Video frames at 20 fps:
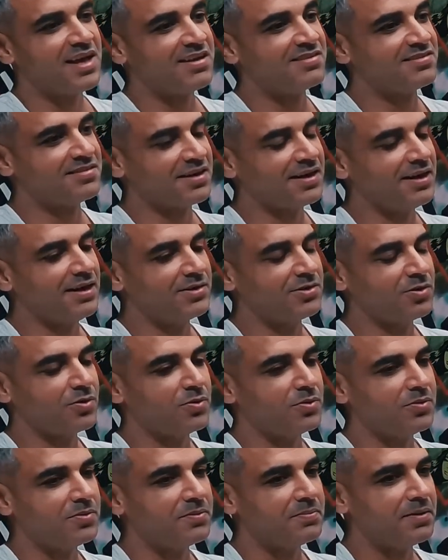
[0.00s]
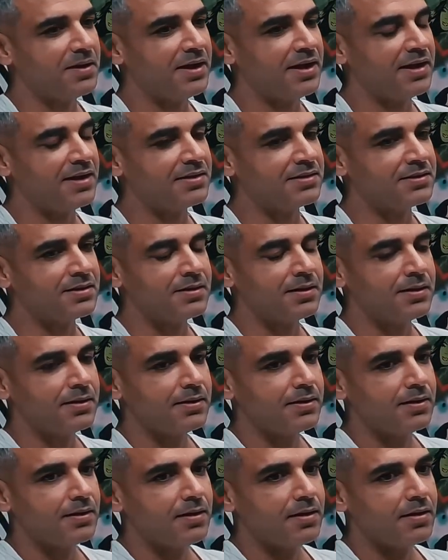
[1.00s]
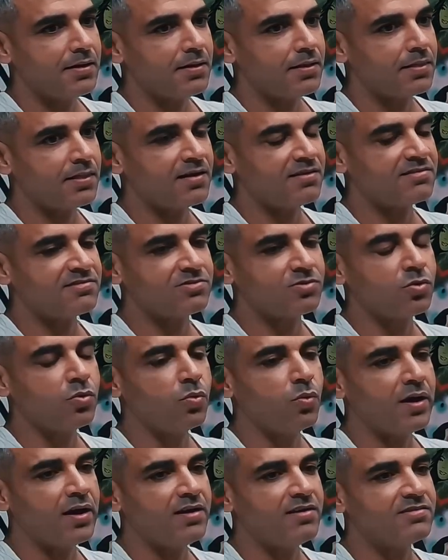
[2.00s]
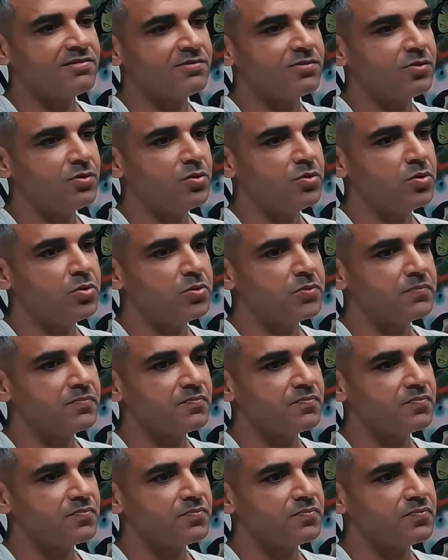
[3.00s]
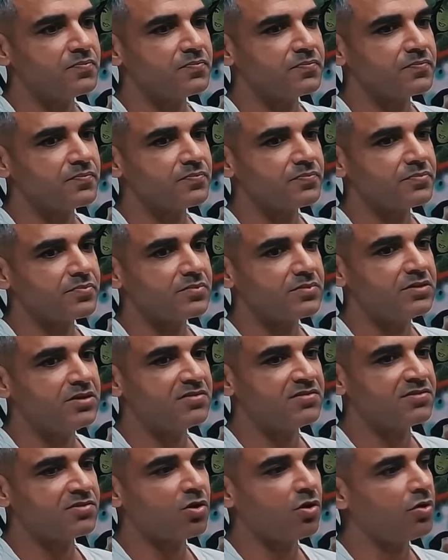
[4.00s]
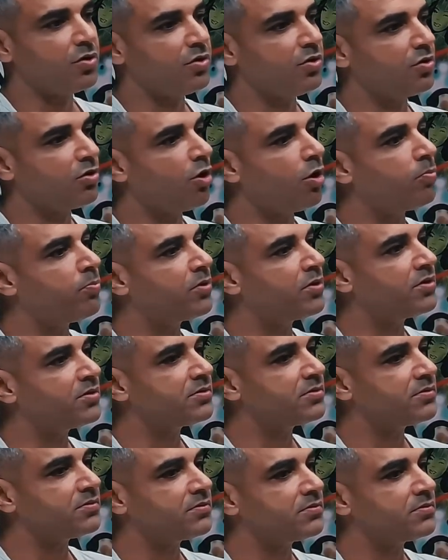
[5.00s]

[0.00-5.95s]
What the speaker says: really true. And there is two ways to destroy your opponent.